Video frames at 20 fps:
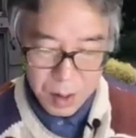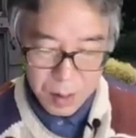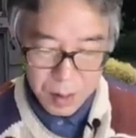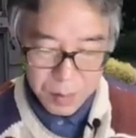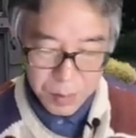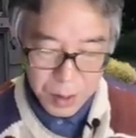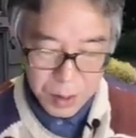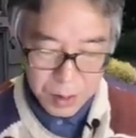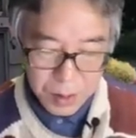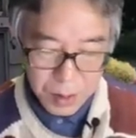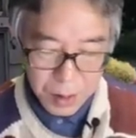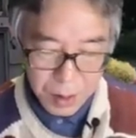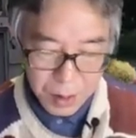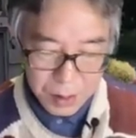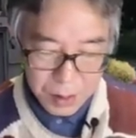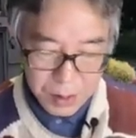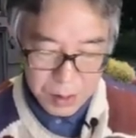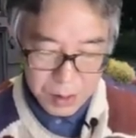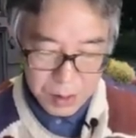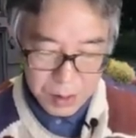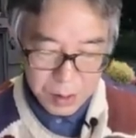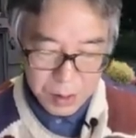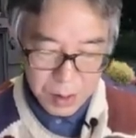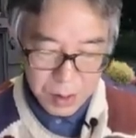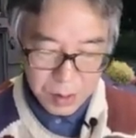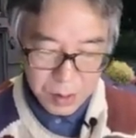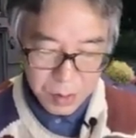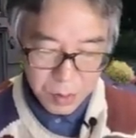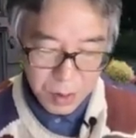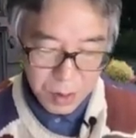But since
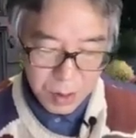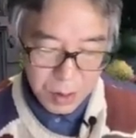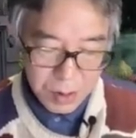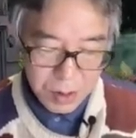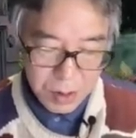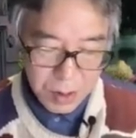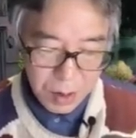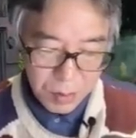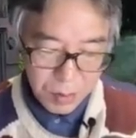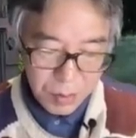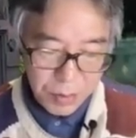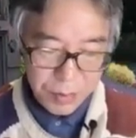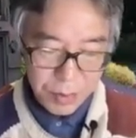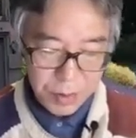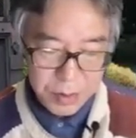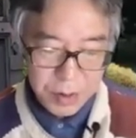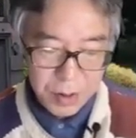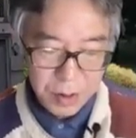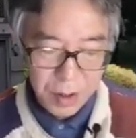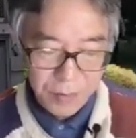this one is time reversal